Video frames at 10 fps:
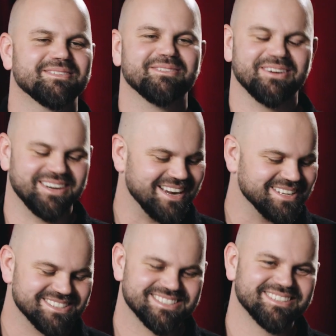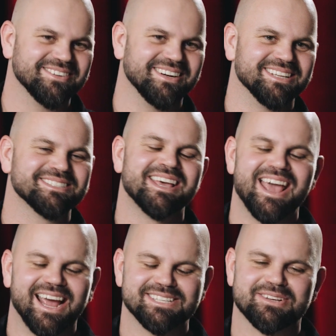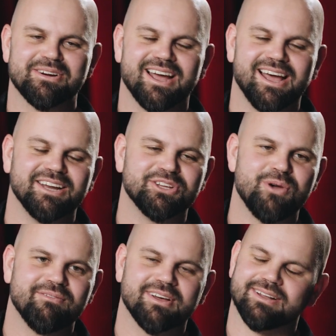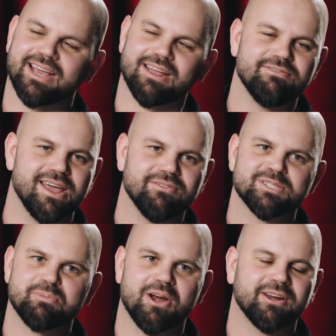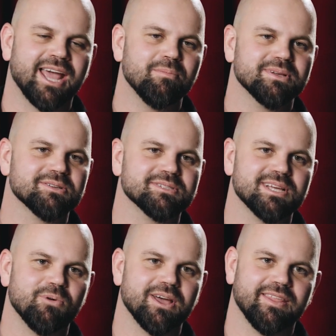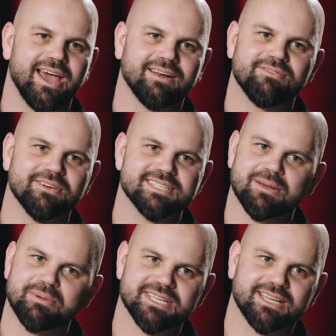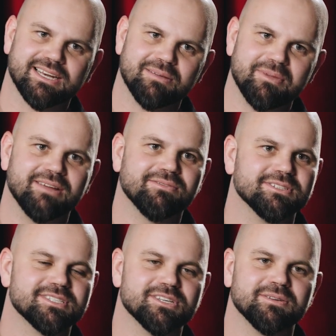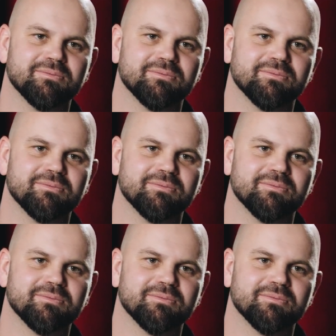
Very nice, very nice. Is there? Do you have a favorite spot on campus, or somewhere that feels like particularly meaningful to you?